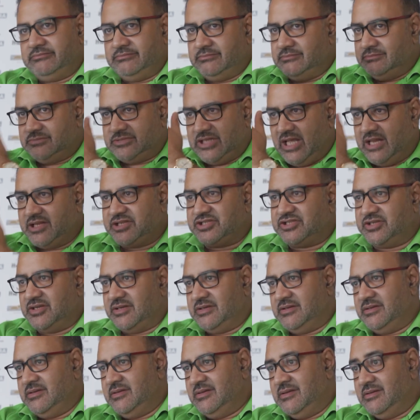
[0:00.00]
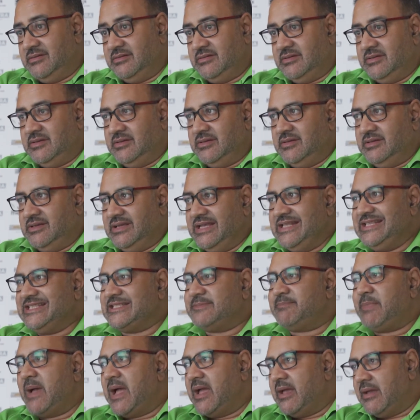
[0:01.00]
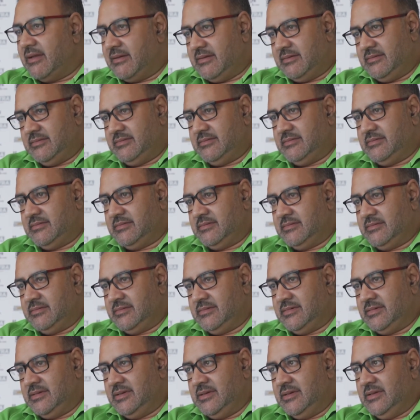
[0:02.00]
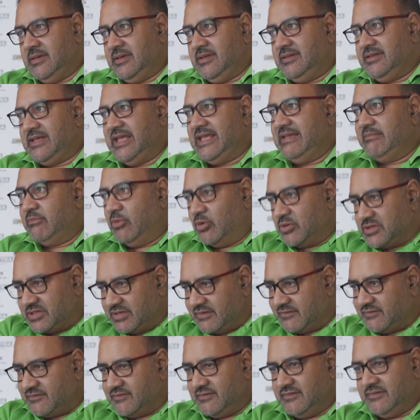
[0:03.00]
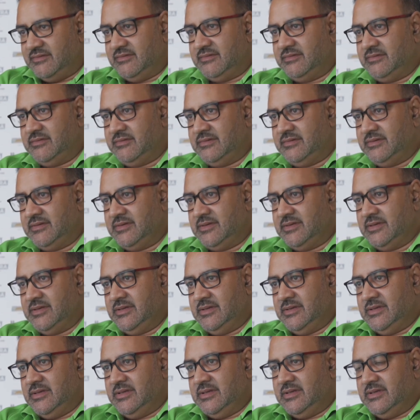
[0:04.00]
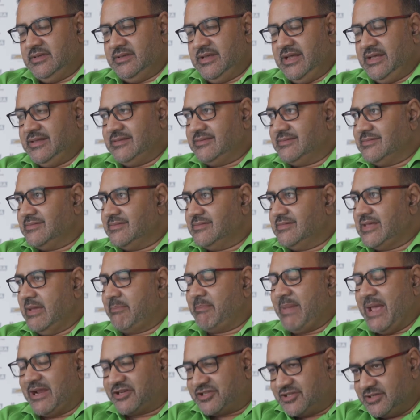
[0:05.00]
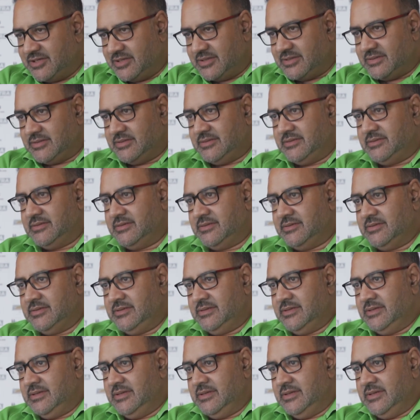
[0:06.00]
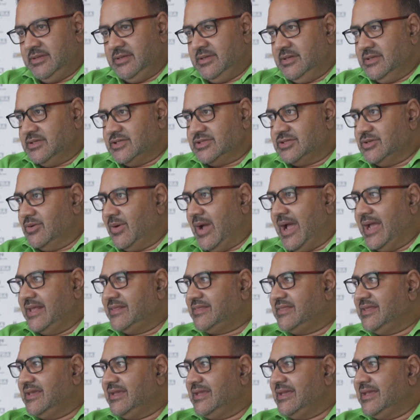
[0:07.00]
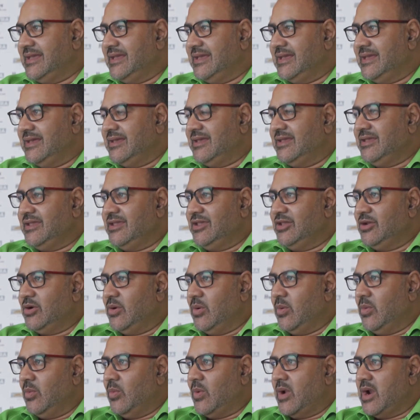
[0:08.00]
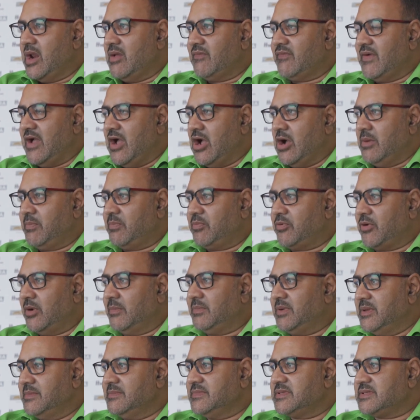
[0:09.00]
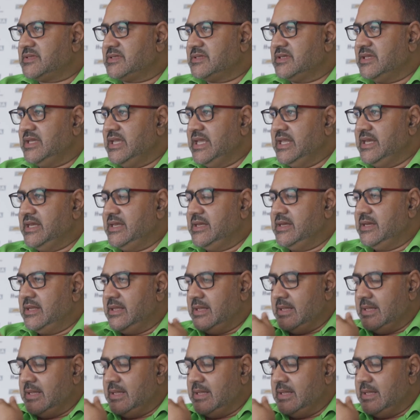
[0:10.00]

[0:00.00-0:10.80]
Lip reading: culture, inspire. They're emotive. They're passionate. So I think, one of our problems in